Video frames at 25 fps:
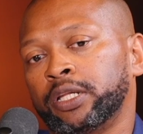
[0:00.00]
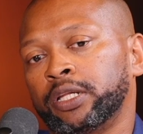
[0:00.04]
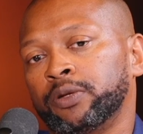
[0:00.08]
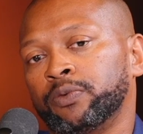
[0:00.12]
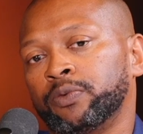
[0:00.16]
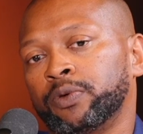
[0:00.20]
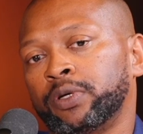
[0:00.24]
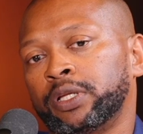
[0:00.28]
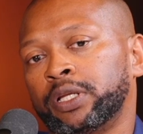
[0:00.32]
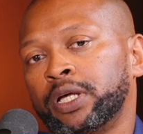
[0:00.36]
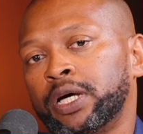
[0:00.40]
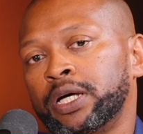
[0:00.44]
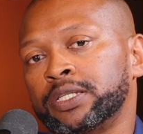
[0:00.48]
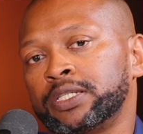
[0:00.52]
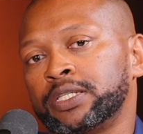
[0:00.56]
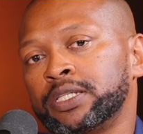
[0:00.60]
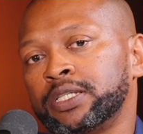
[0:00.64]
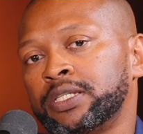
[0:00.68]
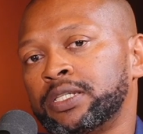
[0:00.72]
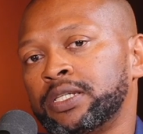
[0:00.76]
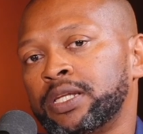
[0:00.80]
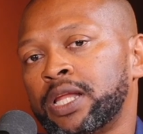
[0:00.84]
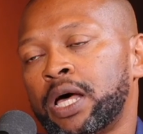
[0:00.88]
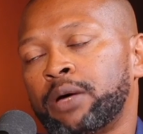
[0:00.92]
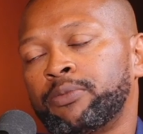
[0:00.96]
it and realized
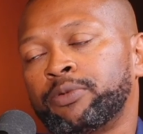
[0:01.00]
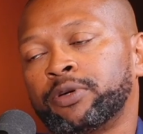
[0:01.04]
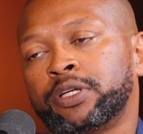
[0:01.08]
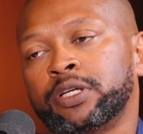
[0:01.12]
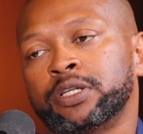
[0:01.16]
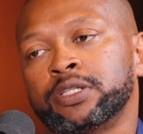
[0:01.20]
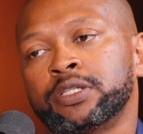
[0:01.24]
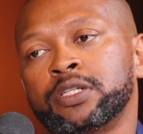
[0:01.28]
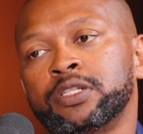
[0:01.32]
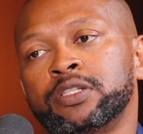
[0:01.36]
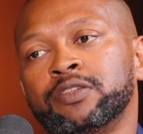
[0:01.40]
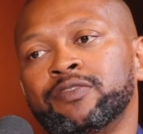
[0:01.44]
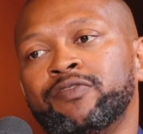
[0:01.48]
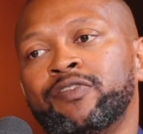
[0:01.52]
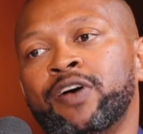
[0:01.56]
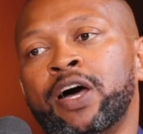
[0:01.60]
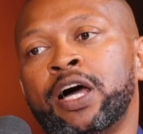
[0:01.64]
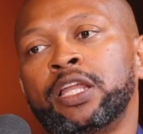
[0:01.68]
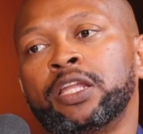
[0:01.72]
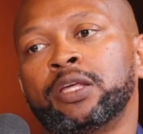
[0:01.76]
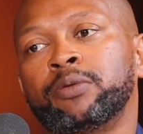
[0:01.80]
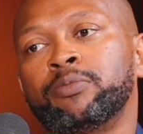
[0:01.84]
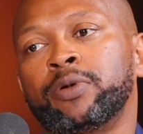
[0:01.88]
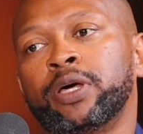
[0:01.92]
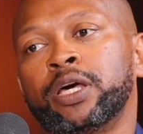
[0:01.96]
it's not because he's a
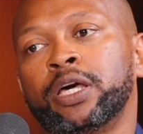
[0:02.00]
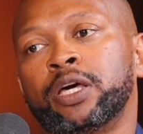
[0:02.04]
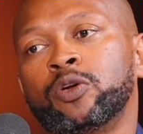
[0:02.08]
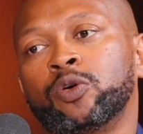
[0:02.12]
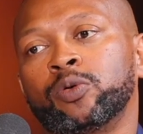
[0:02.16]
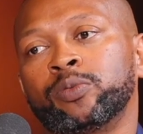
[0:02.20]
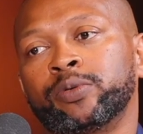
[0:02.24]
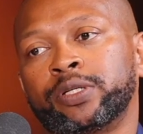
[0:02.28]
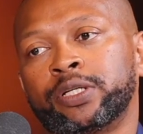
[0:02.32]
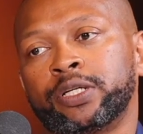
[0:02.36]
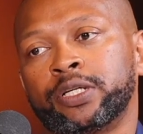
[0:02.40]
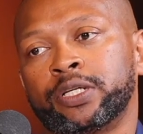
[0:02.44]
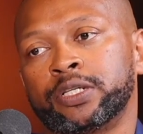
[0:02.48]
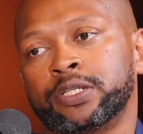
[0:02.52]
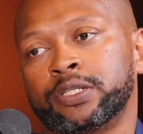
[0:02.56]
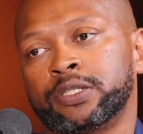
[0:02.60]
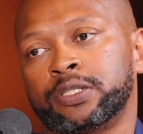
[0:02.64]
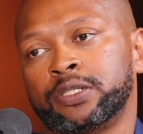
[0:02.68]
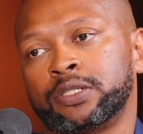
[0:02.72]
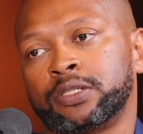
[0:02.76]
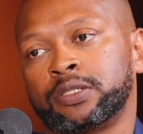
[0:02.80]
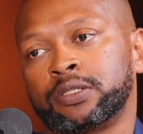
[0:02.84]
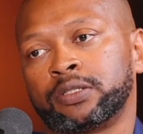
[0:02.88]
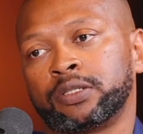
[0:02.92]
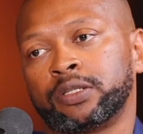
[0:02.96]
violent man or
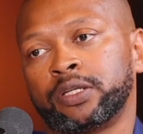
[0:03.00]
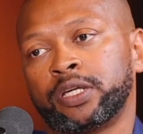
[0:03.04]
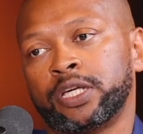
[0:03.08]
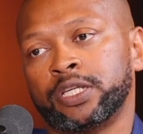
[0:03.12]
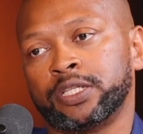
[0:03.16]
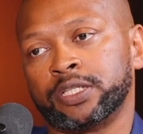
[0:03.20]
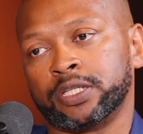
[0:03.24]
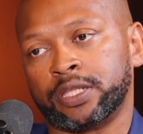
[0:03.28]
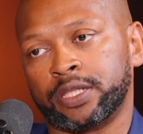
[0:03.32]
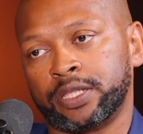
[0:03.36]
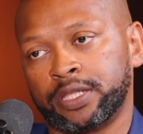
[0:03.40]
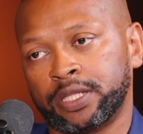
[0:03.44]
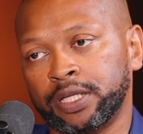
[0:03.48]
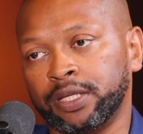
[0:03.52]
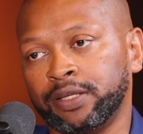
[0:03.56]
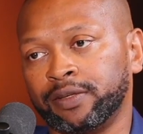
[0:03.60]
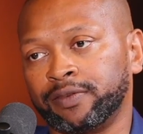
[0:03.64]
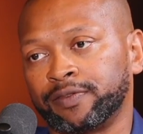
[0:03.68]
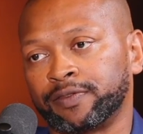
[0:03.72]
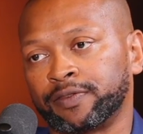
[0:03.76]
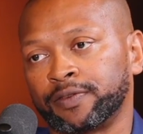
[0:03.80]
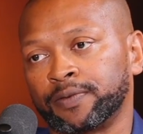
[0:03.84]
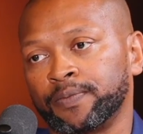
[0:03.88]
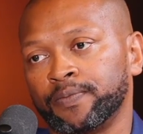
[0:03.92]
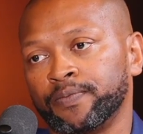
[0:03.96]
because he's a
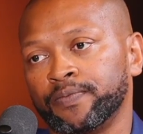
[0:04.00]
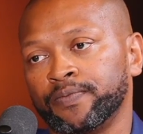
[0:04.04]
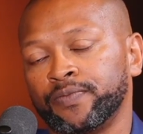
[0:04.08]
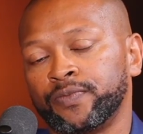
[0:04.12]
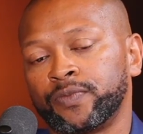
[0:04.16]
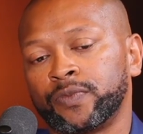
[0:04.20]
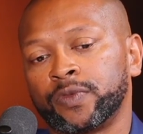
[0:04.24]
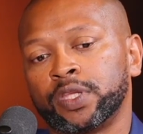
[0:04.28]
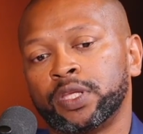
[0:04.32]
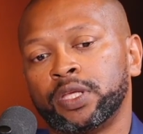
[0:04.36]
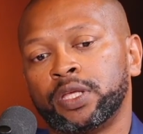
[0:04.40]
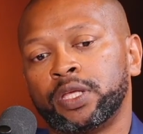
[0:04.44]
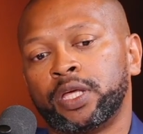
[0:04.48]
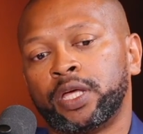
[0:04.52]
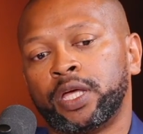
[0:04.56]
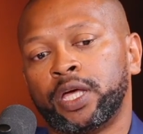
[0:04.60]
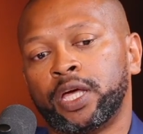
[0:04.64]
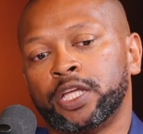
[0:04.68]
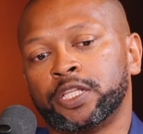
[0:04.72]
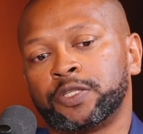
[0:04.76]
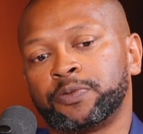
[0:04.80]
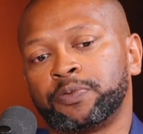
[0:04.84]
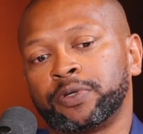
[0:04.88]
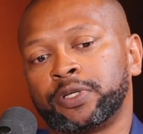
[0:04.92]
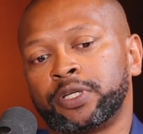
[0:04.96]
thief.
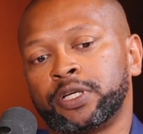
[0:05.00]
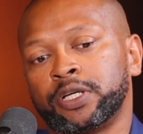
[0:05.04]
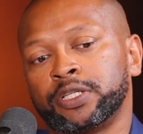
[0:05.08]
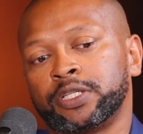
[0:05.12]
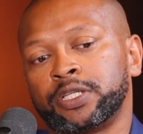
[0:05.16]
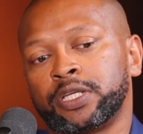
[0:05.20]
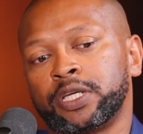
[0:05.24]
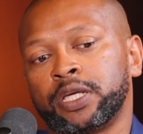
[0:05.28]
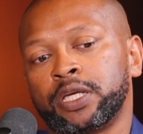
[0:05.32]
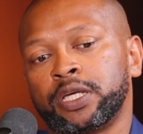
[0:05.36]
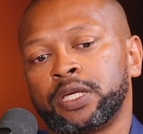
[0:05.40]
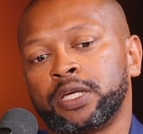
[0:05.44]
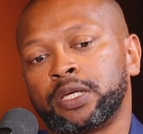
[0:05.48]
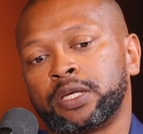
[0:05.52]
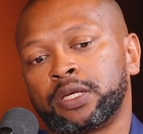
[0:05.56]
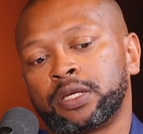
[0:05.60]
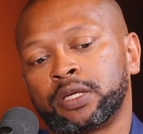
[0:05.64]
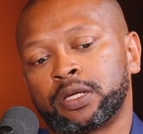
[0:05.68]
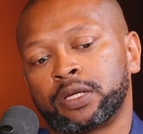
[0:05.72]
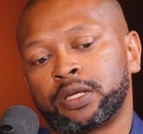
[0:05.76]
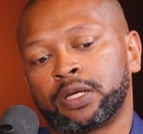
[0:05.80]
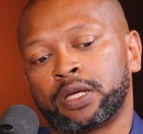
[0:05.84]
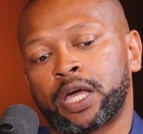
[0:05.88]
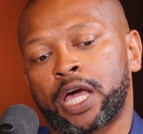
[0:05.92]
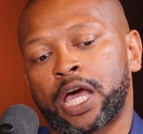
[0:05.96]
It's because he,
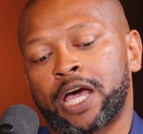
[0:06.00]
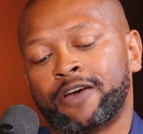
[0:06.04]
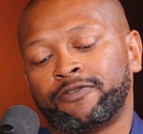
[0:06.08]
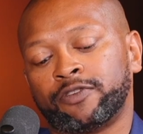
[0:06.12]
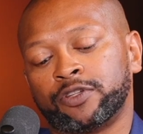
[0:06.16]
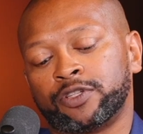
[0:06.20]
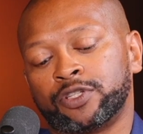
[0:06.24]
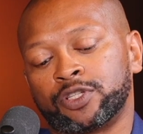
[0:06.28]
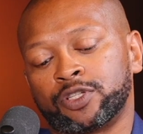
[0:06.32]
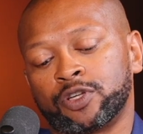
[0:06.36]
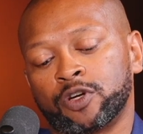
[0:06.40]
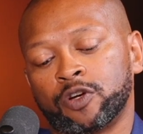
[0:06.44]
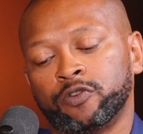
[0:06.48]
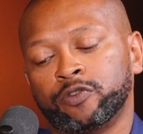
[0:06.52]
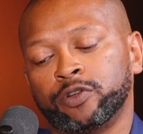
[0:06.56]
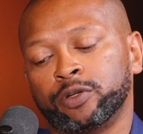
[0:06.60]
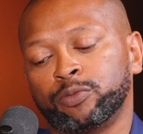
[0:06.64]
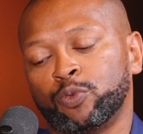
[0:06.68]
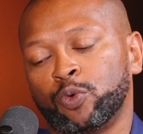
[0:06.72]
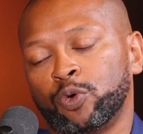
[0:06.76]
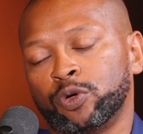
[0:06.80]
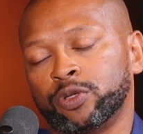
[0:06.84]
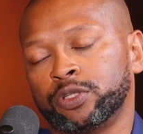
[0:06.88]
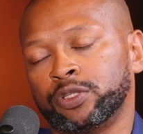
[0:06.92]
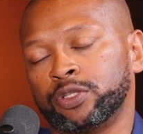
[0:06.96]
after serving
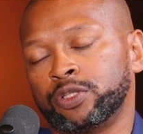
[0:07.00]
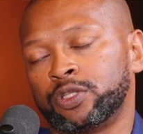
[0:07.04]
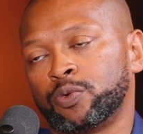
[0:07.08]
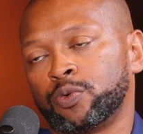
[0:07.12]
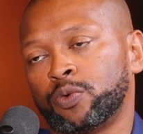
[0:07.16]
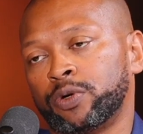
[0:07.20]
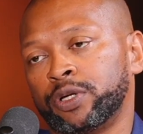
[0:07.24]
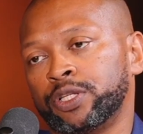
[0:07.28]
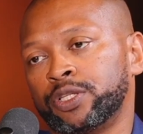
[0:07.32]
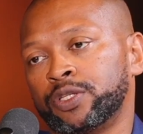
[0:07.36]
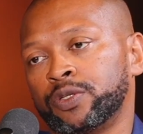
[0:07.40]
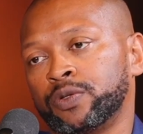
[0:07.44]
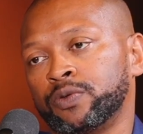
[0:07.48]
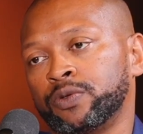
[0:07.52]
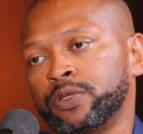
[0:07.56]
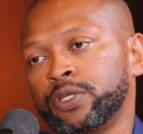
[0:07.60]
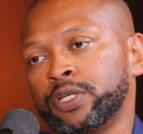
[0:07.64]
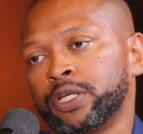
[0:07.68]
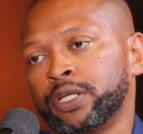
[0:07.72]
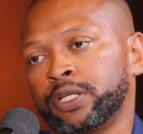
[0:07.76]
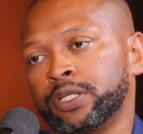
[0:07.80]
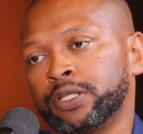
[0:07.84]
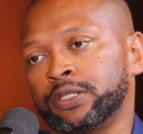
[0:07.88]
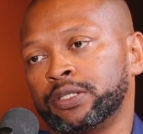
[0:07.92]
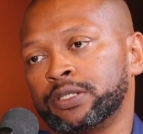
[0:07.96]
more than 22
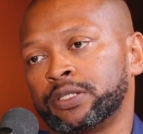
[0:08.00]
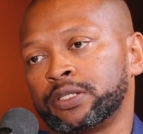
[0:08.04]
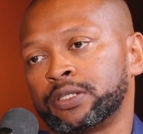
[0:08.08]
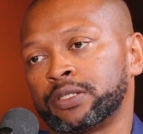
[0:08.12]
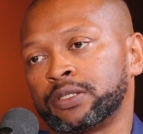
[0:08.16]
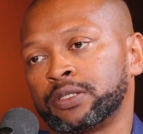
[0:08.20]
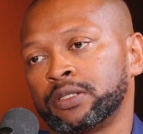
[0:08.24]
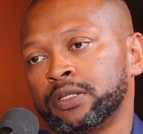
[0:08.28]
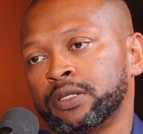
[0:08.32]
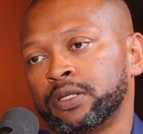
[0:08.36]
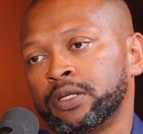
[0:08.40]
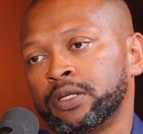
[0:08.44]
years,